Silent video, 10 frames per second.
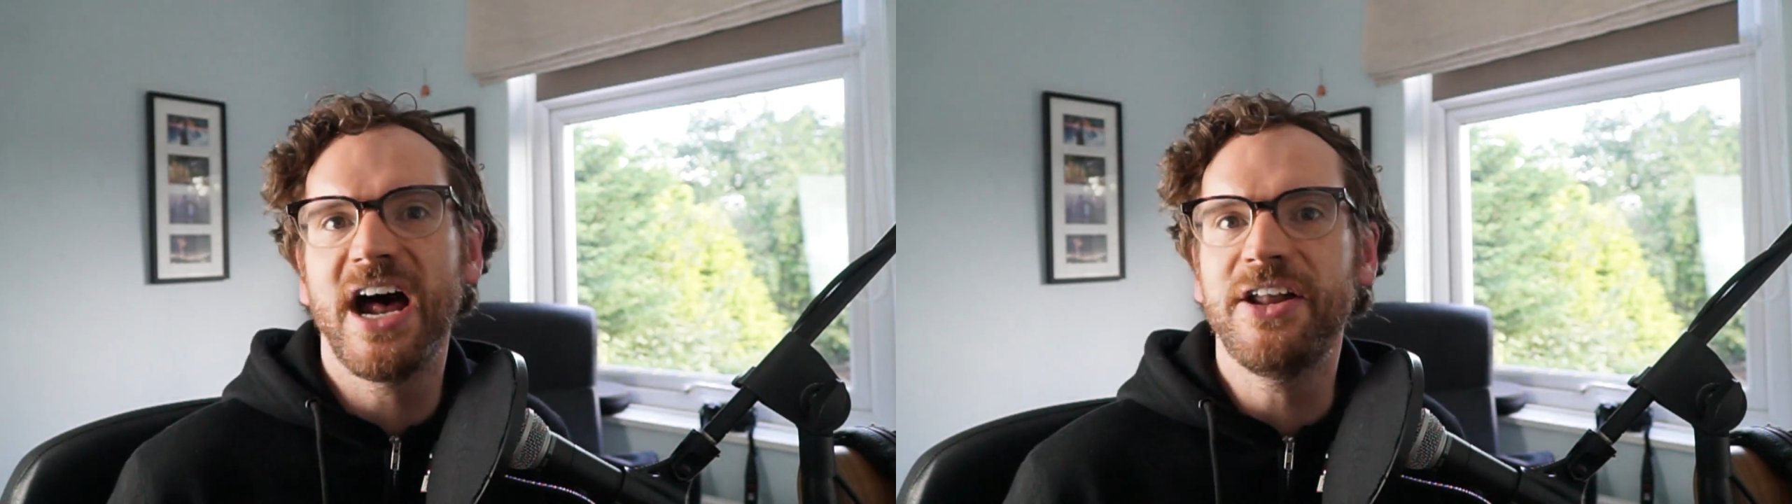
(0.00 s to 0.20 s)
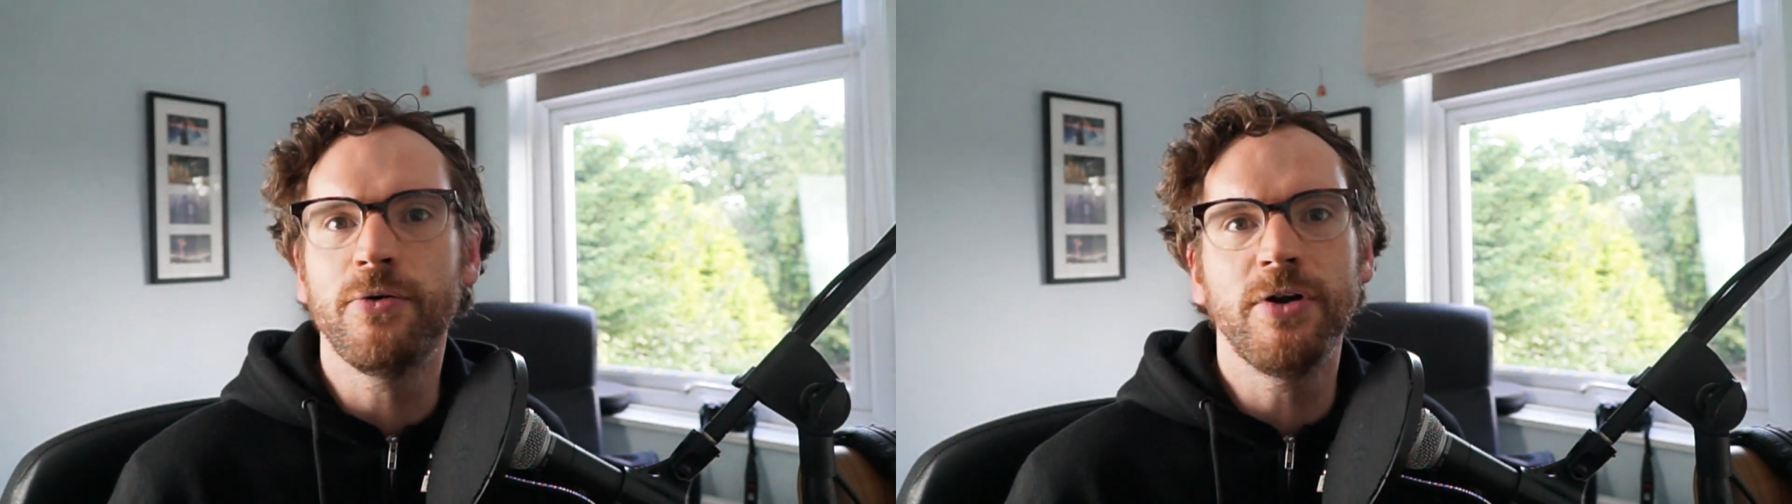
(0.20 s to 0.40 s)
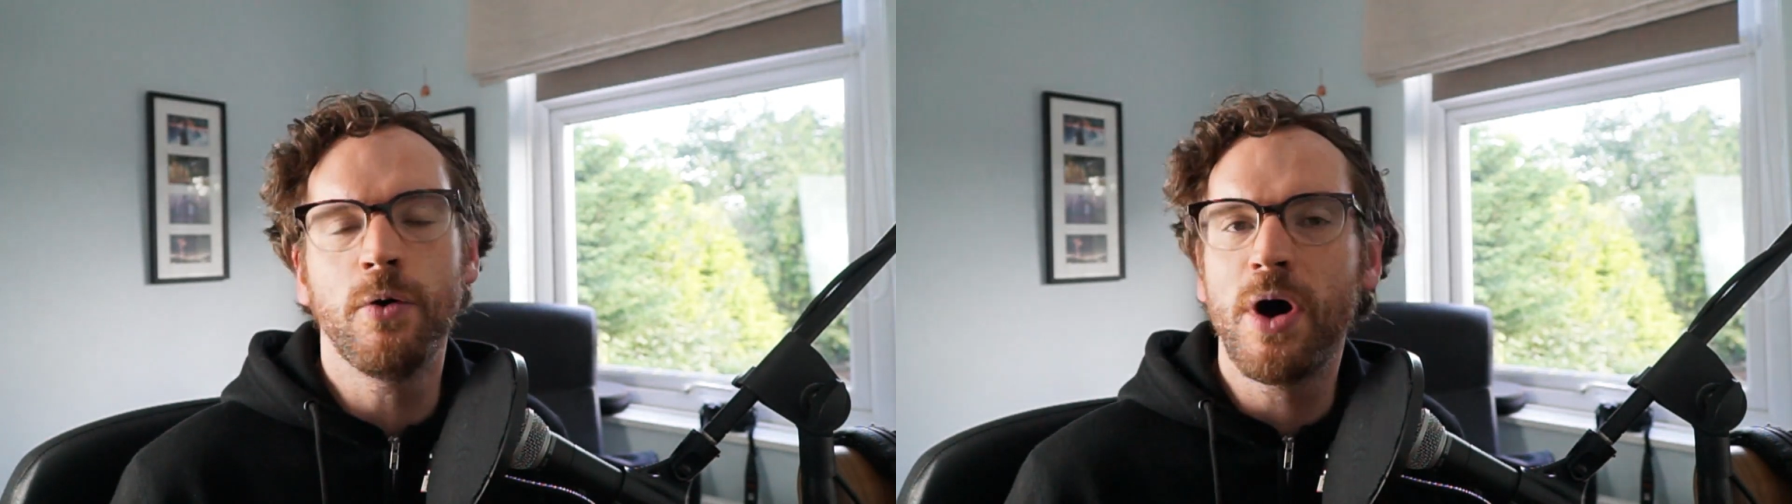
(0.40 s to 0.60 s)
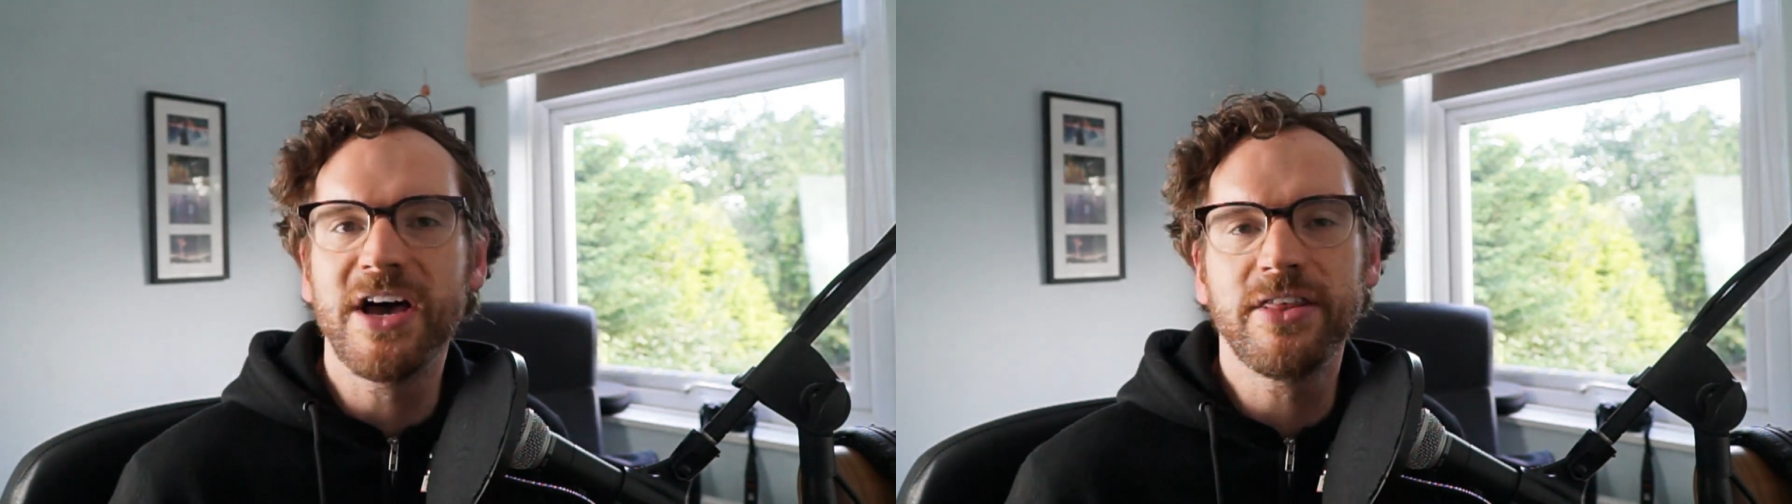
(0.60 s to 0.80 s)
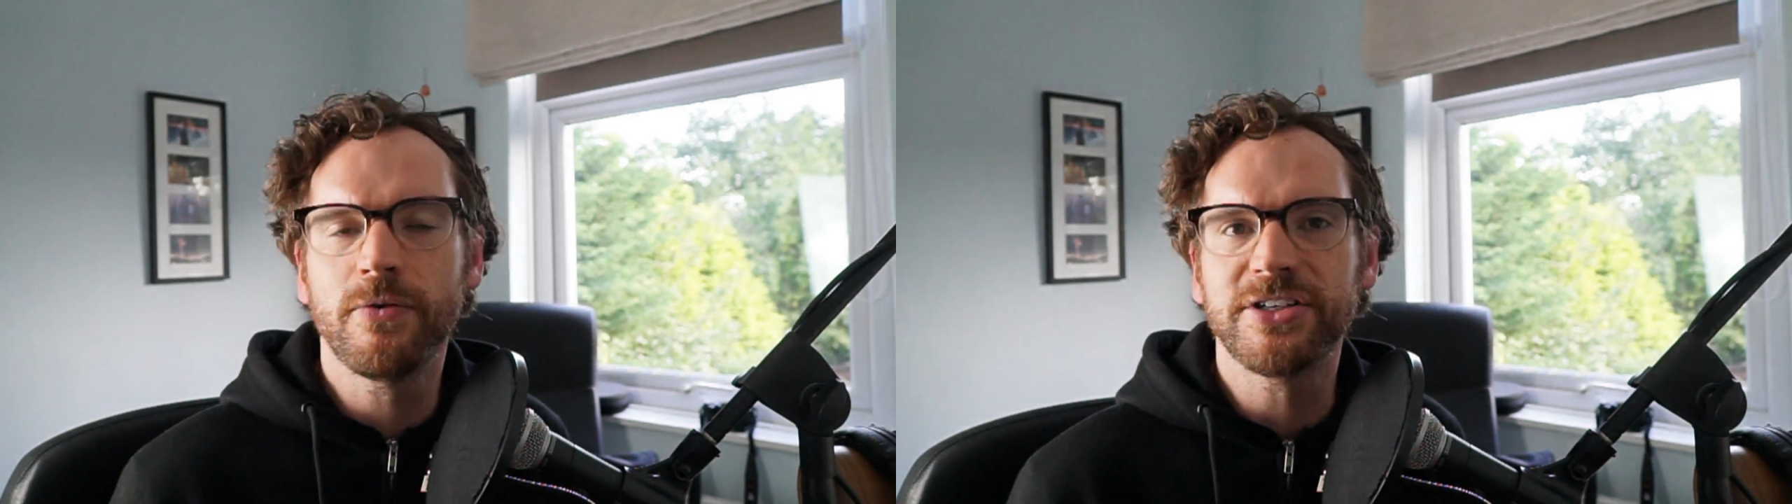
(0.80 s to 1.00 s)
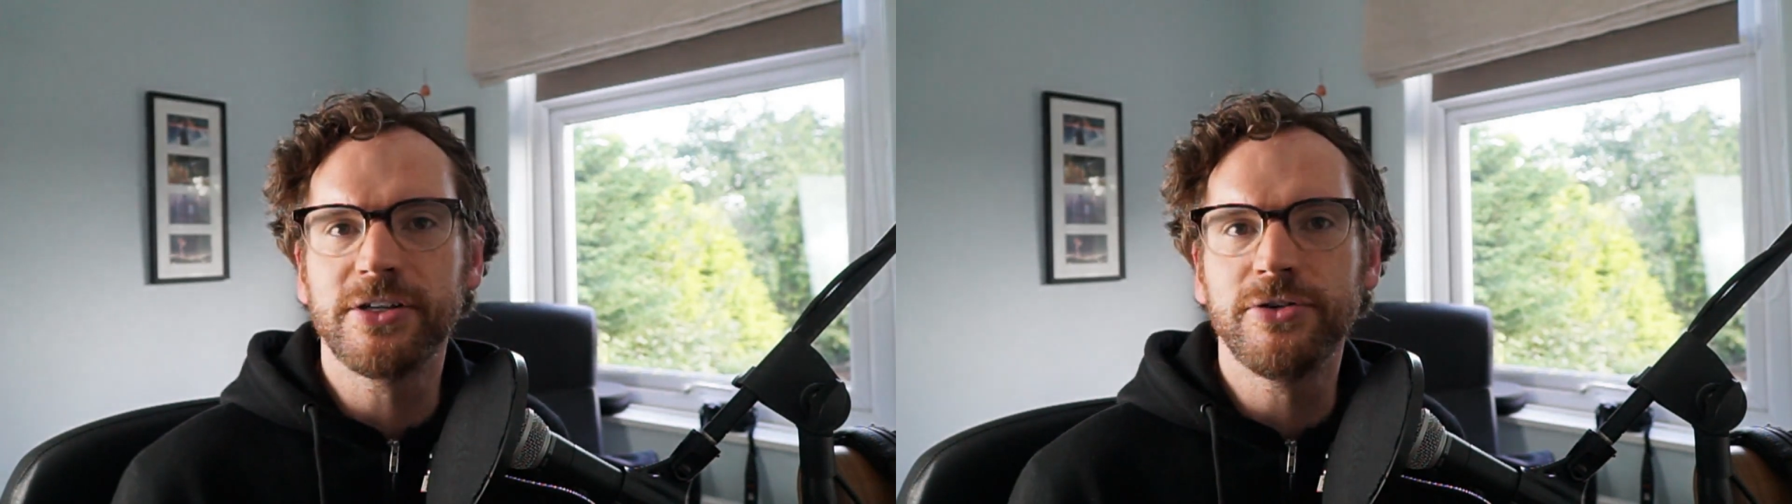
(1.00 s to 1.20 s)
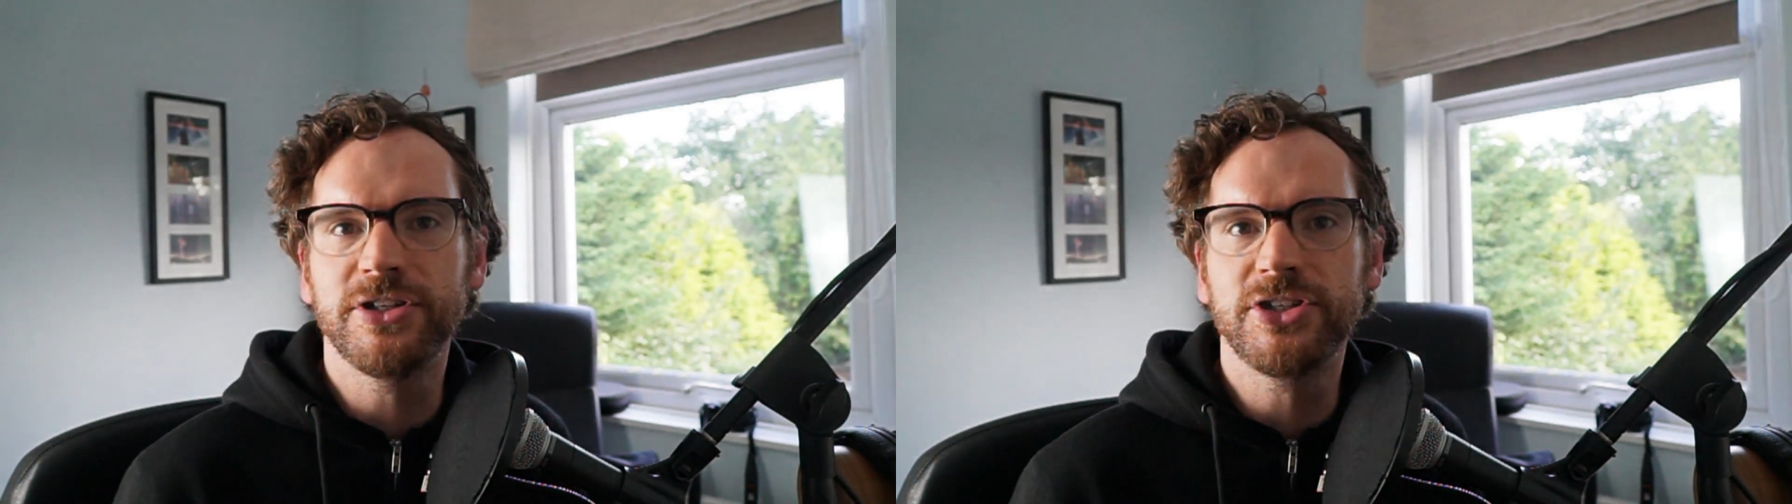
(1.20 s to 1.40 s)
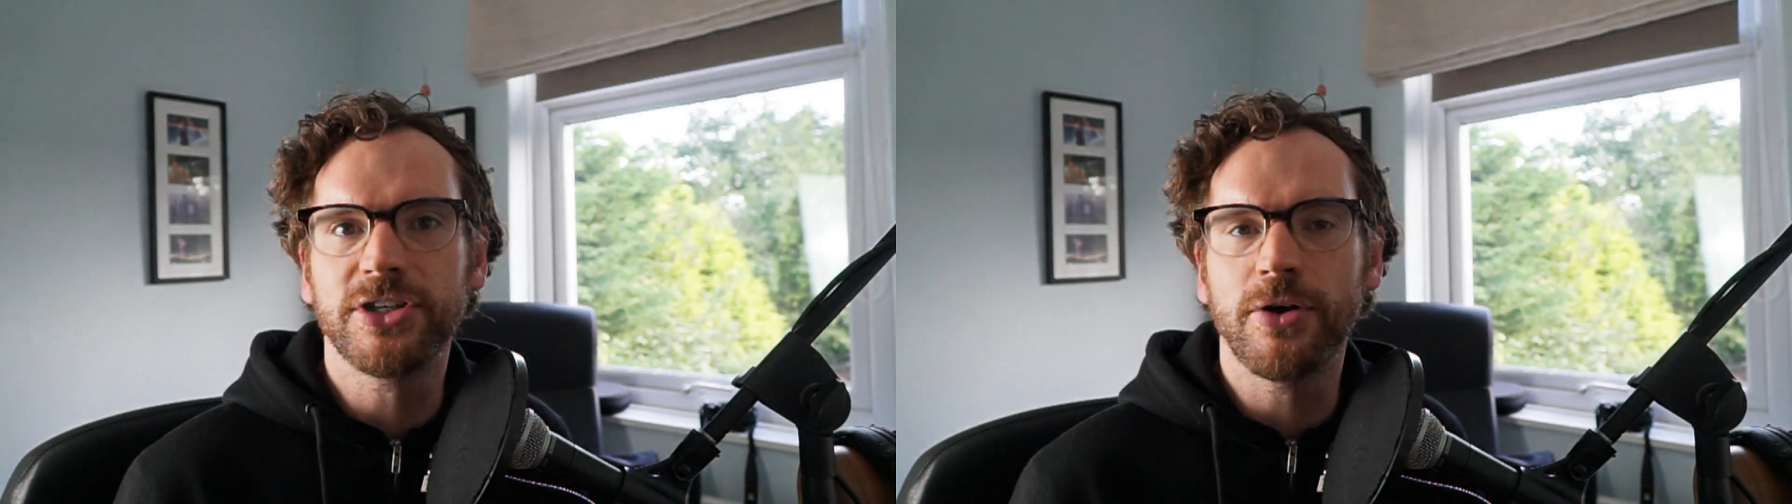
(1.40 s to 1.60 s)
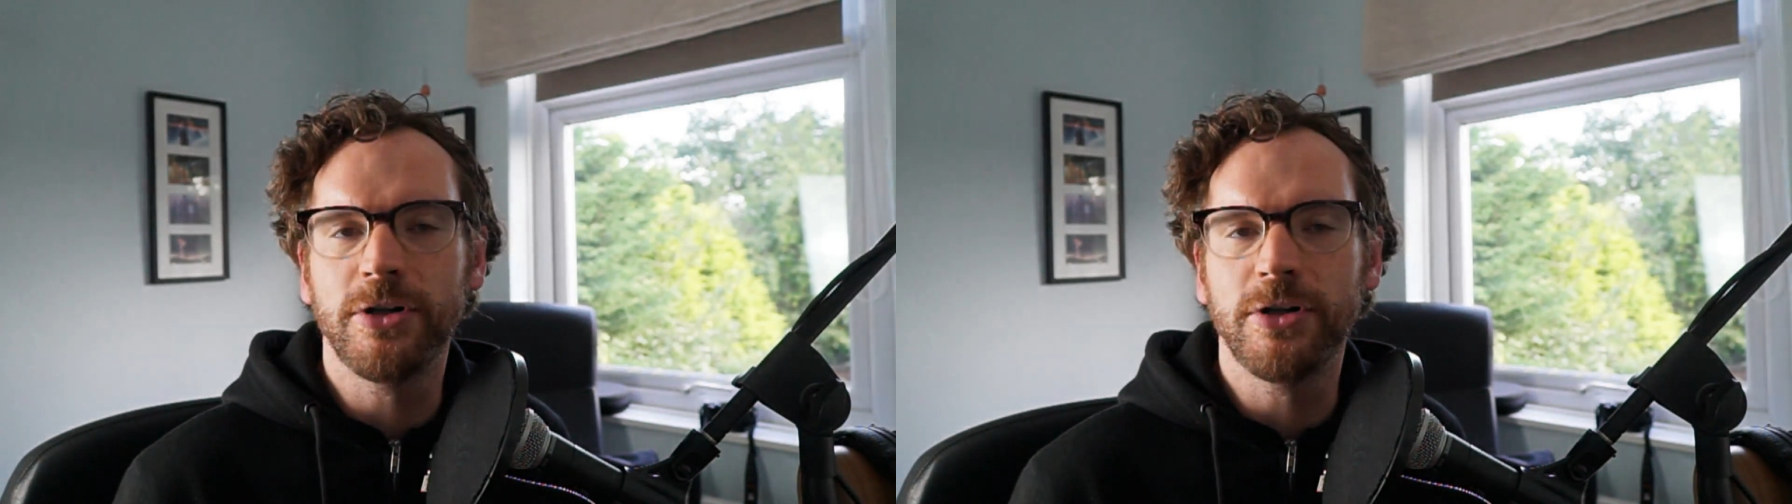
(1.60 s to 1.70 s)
I don't know why the resolution is so